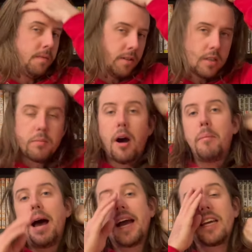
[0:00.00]
small
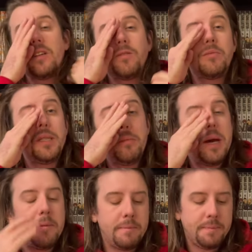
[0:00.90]
package from
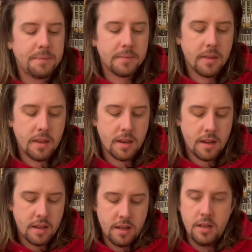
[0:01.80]
eBay,
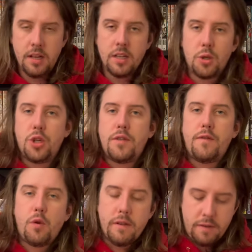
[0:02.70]
just
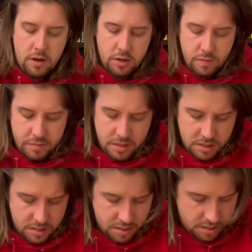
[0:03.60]
four volumes.